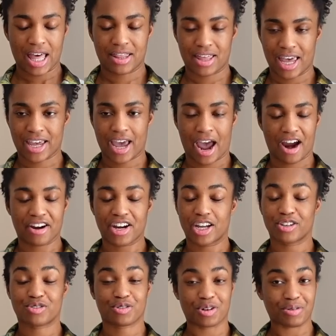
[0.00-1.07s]
They
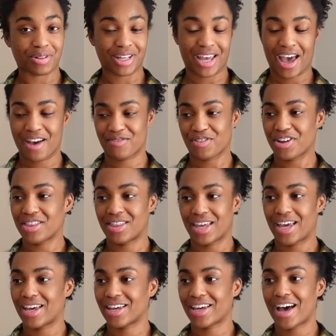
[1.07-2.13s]
carry truly
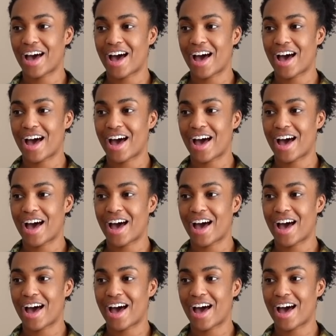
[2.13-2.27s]
everything.